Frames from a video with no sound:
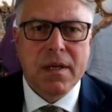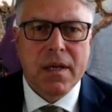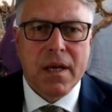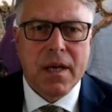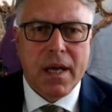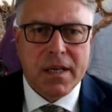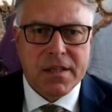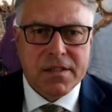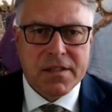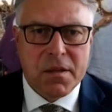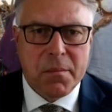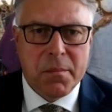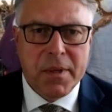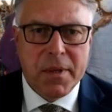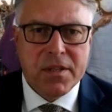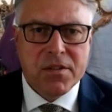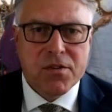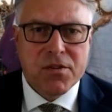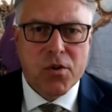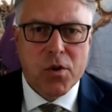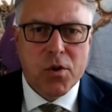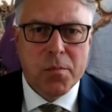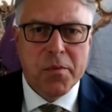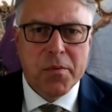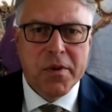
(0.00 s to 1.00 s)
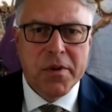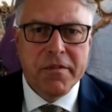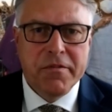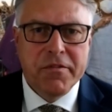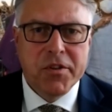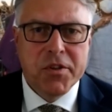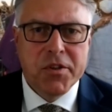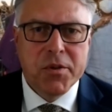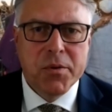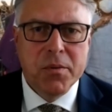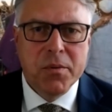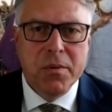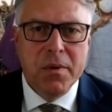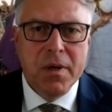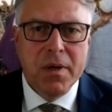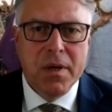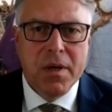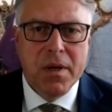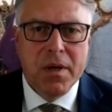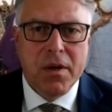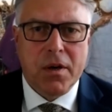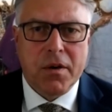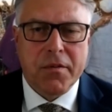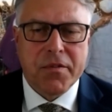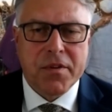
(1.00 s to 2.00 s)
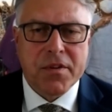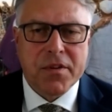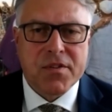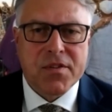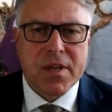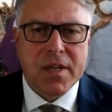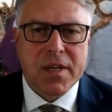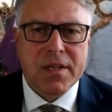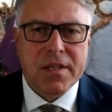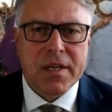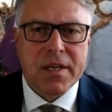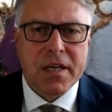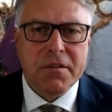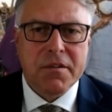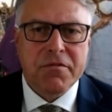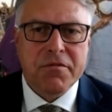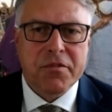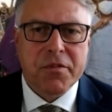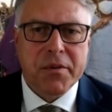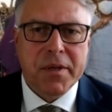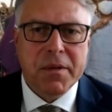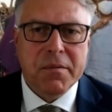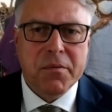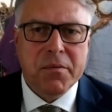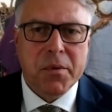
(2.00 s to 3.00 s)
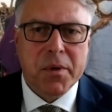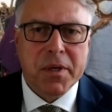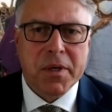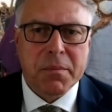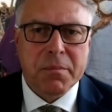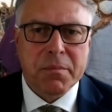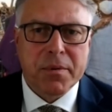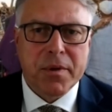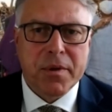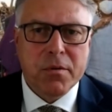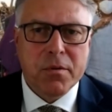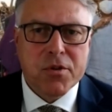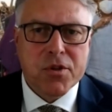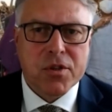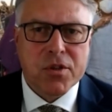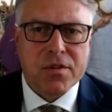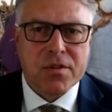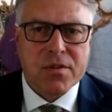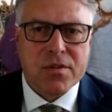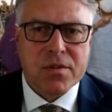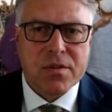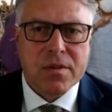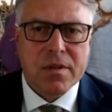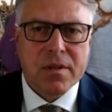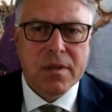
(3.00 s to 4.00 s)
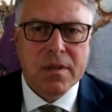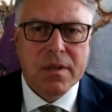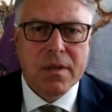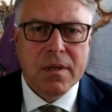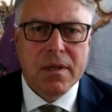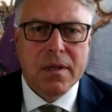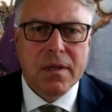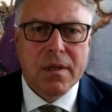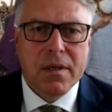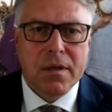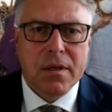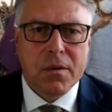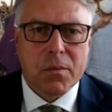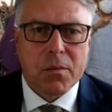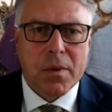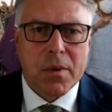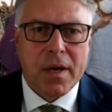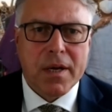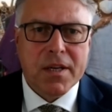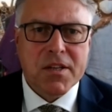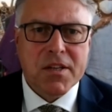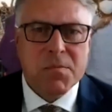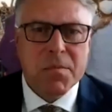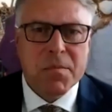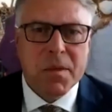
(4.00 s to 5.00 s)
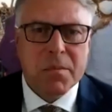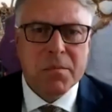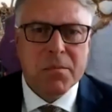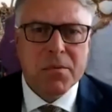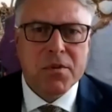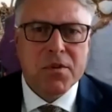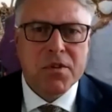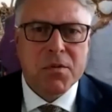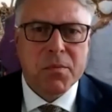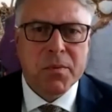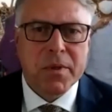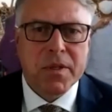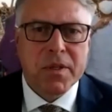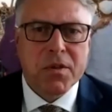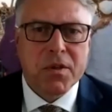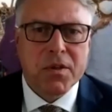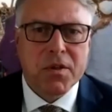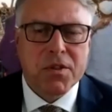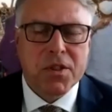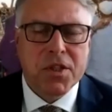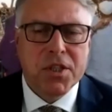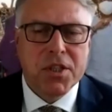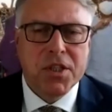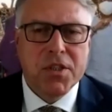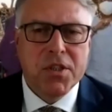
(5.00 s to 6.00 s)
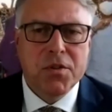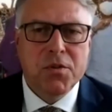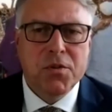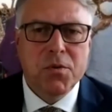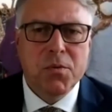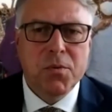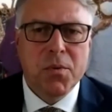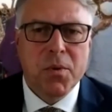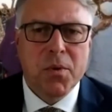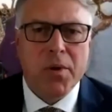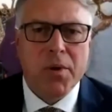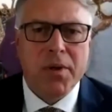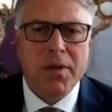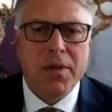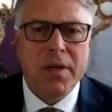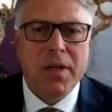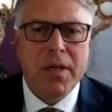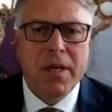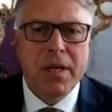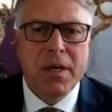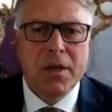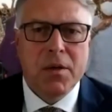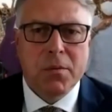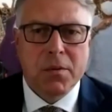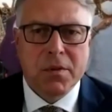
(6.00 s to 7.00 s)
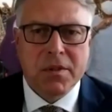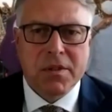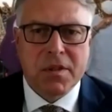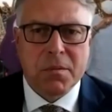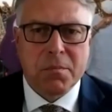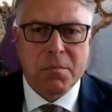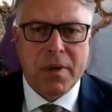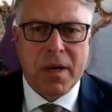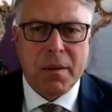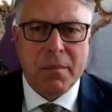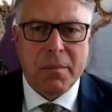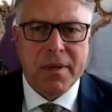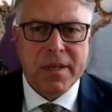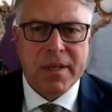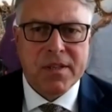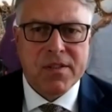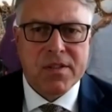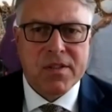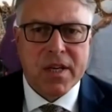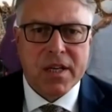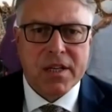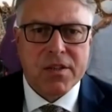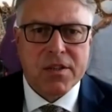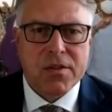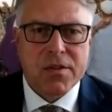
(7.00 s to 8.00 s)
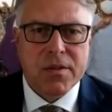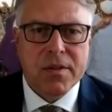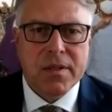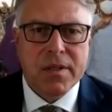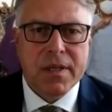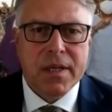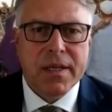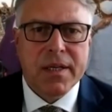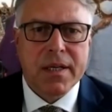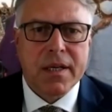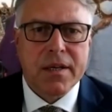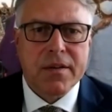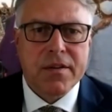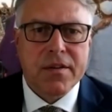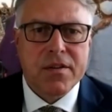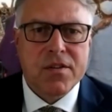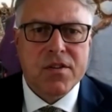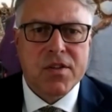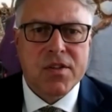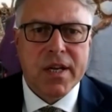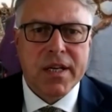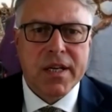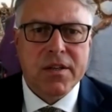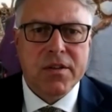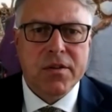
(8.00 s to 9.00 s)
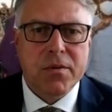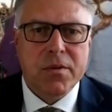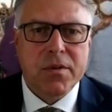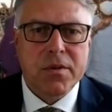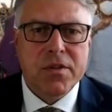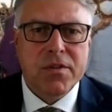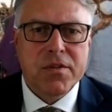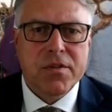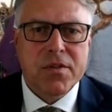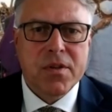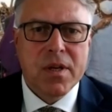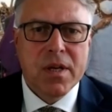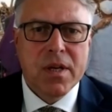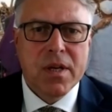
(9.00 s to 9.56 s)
As the midterm review of the Sendai framework approaches, ARISE members will continue to work with the public sector and other stakeholders